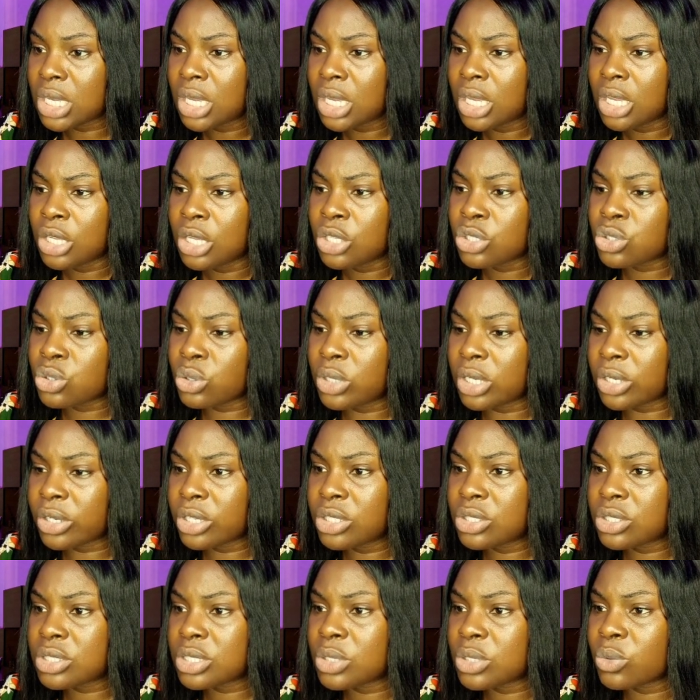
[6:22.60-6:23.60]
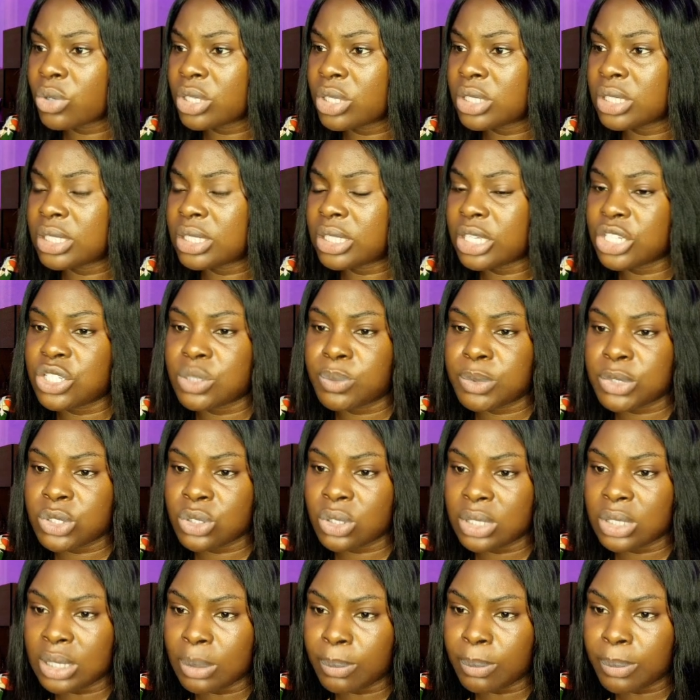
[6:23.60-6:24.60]
So you're going to see what the internship is all
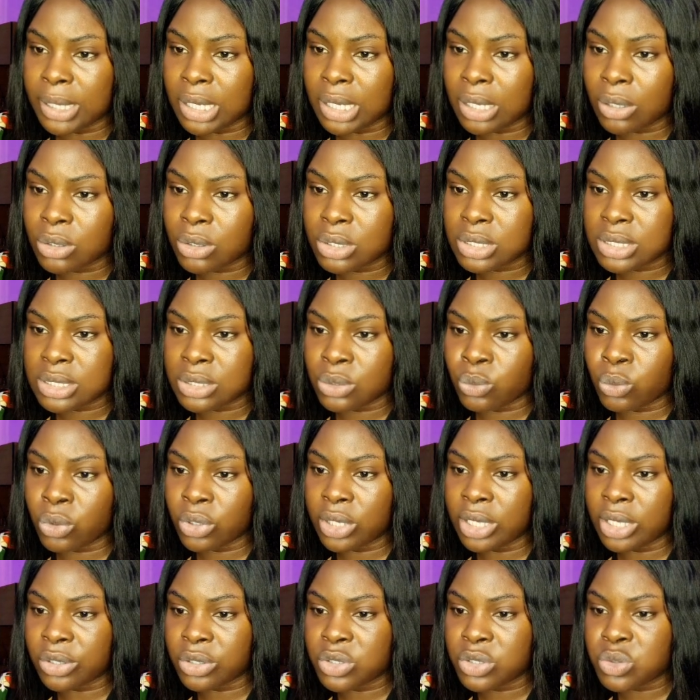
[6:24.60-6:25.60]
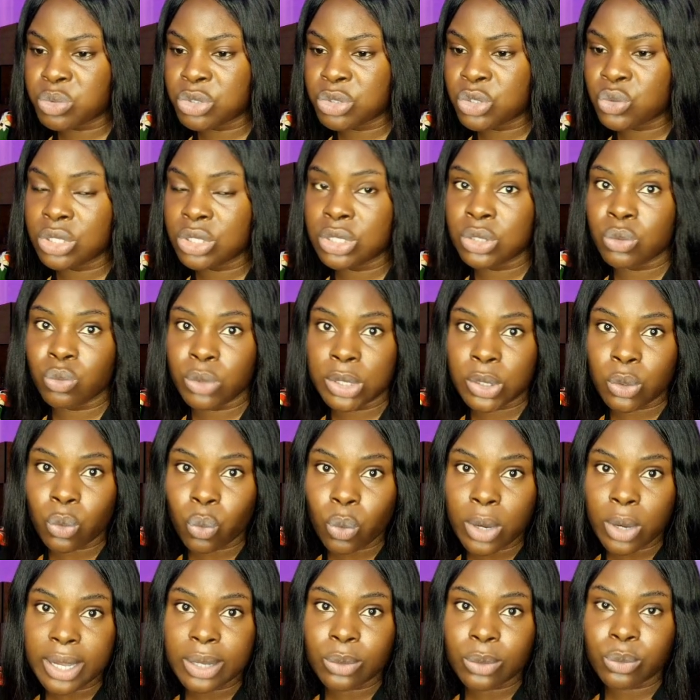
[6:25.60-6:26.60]
about, what you're going to be doing in week
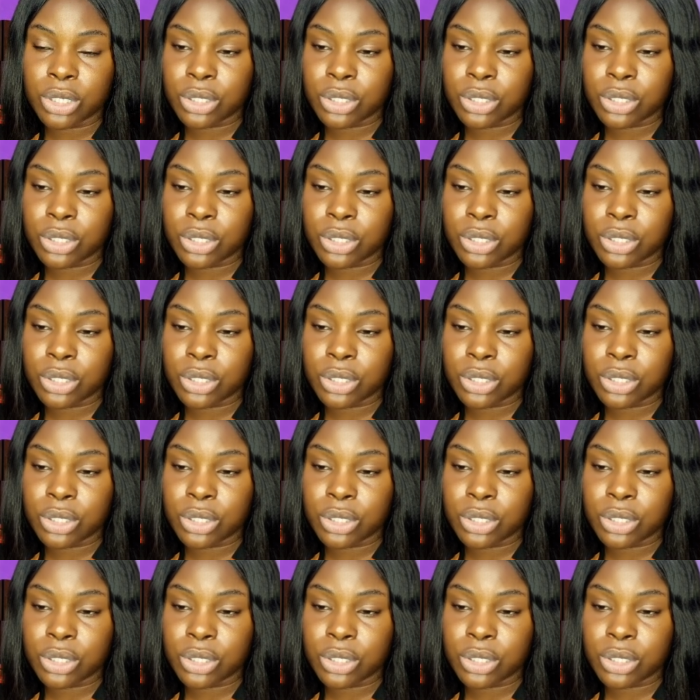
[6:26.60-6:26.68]
one, week